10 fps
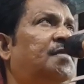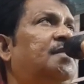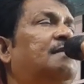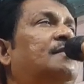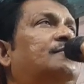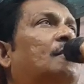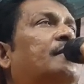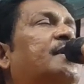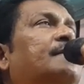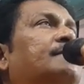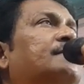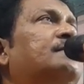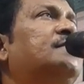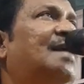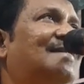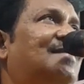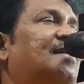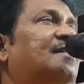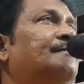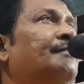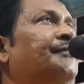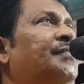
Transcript: They were talking nicely